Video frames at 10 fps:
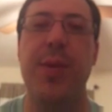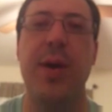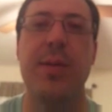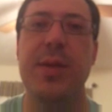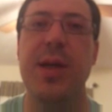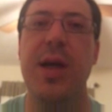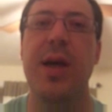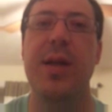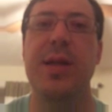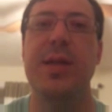problems,
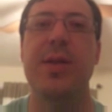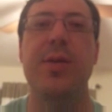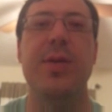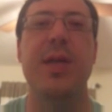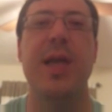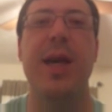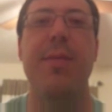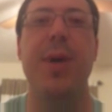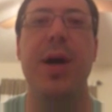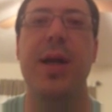this is going to
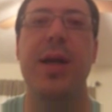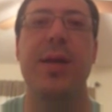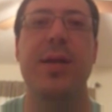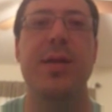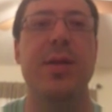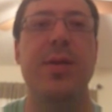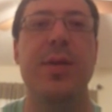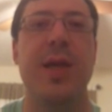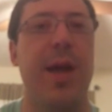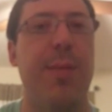take money. This is
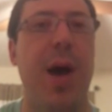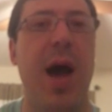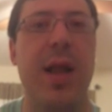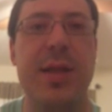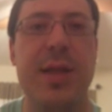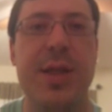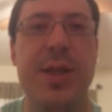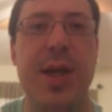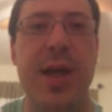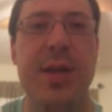going to take policy
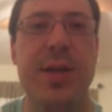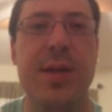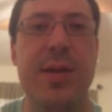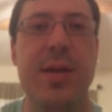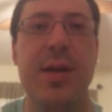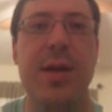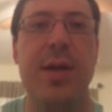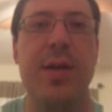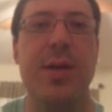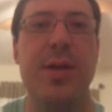changes
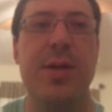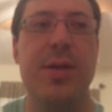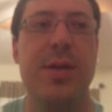to